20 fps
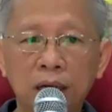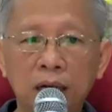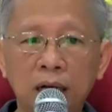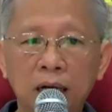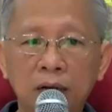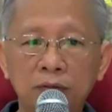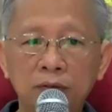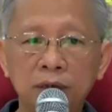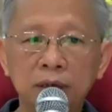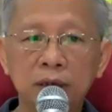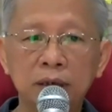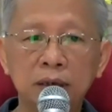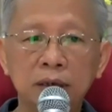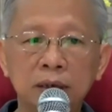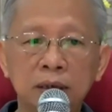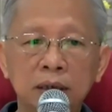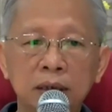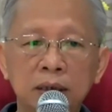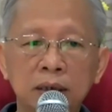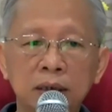
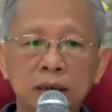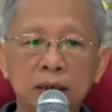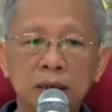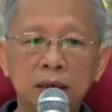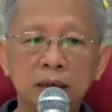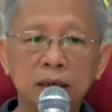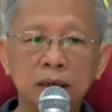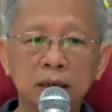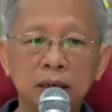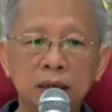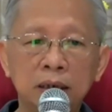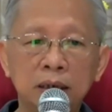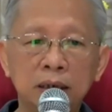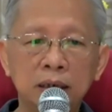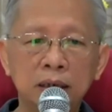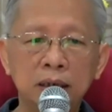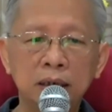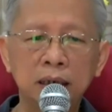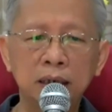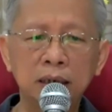after
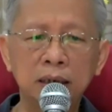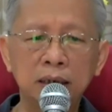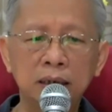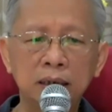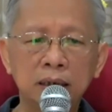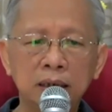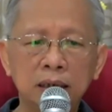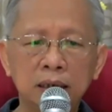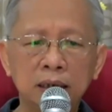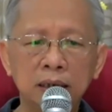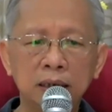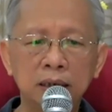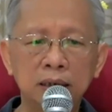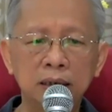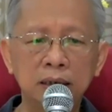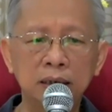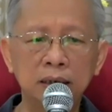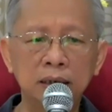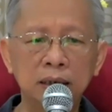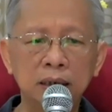
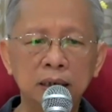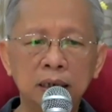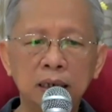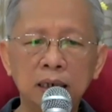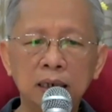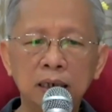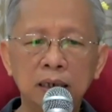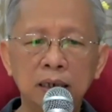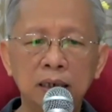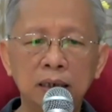1988,